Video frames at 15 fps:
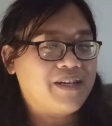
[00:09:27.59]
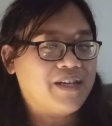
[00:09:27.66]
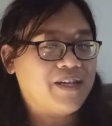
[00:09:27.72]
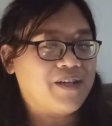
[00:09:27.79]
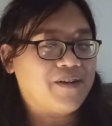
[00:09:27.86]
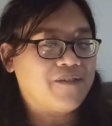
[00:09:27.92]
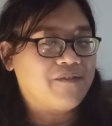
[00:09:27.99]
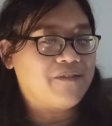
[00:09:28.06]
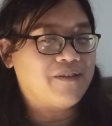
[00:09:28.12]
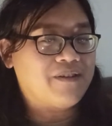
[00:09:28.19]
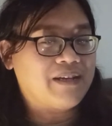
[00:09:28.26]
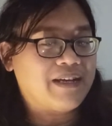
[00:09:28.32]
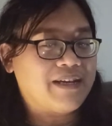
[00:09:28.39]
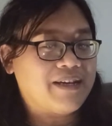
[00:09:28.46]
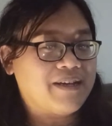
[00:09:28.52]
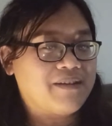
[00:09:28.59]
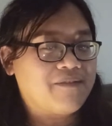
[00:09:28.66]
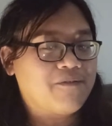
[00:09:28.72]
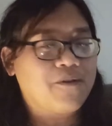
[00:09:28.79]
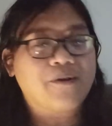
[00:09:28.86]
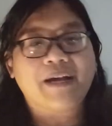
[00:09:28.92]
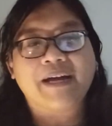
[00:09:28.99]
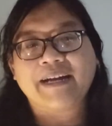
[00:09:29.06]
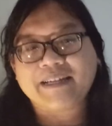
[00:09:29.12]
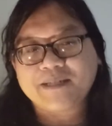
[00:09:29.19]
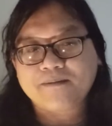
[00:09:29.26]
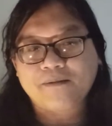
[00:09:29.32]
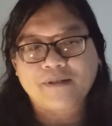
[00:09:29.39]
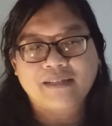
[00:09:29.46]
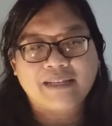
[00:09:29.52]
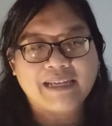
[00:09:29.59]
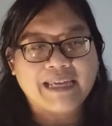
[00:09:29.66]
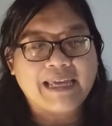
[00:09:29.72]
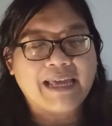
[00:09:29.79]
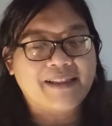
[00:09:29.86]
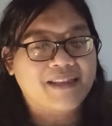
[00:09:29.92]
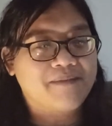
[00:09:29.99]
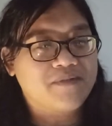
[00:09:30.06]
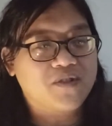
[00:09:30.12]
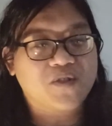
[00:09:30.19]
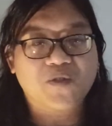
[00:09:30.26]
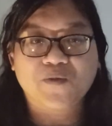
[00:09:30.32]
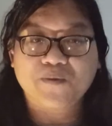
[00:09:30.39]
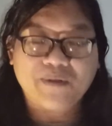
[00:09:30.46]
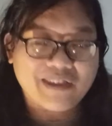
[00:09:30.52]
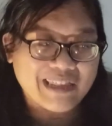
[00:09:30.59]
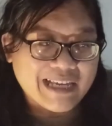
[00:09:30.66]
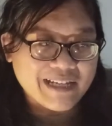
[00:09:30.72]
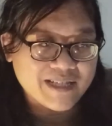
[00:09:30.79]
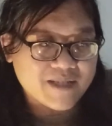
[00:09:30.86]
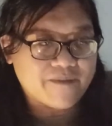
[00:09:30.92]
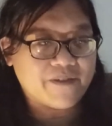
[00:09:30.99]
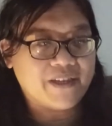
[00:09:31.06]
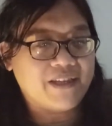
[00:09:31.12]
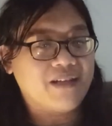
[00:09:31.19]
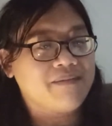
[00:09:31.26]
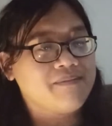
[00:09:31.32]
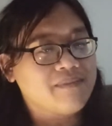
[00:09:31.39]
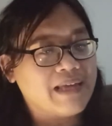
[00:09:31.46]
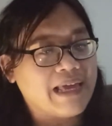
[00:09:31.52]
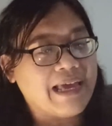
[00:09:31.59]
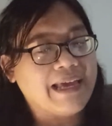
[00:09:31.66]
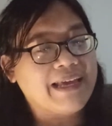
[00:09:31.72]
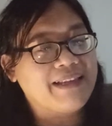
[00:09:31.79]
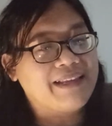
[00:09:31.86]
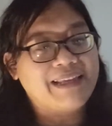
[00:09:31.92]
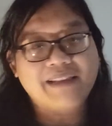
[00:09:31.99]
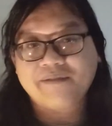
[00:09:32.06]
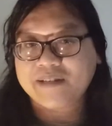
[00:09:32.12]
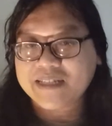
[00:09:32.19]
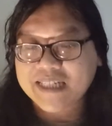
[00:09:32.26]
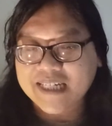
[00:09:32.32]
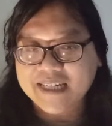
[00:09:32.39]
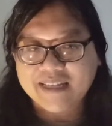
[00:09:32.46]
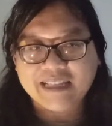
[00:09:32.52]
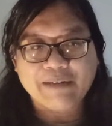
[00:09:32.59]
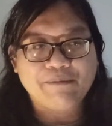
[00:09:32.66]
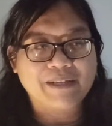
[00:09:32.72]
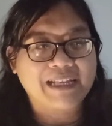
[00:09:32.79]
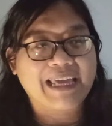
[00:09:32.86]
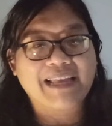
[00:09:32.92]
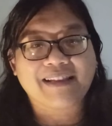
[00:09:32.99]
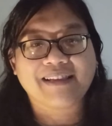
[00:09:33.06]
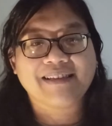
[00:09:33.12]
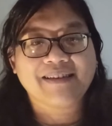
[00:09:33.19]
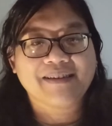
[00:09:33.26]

you know, for, uh, Four Eyes will get them to do things for them, and in return they would get